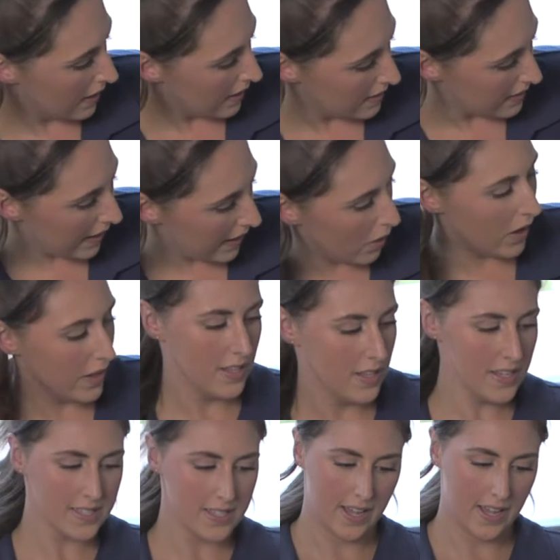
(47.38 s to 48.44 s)
Now on
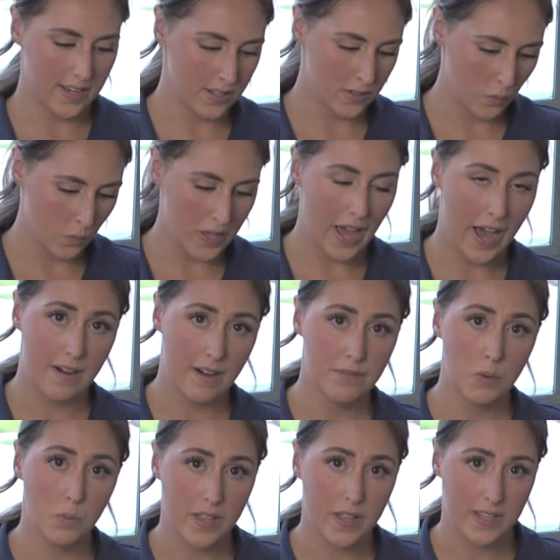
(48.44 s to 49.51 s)
this end, we have
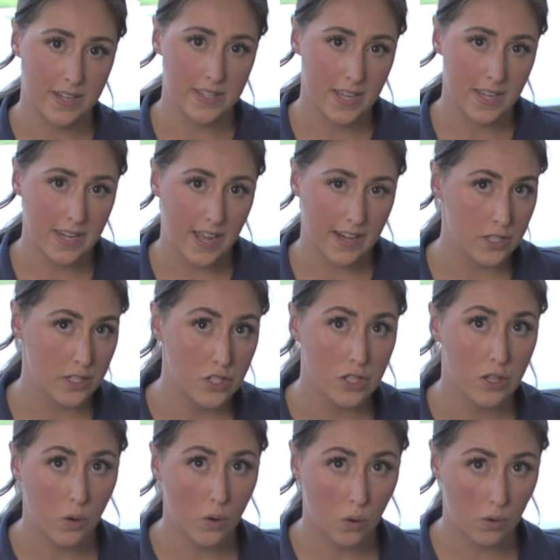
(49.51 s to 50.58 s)
the one that is connected
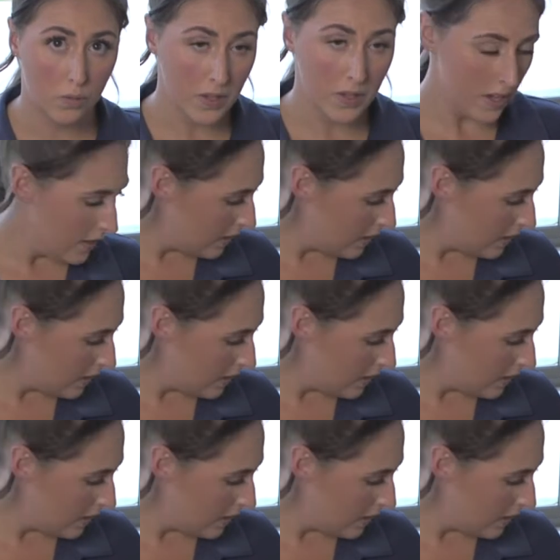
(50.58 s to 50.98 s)
to the hole.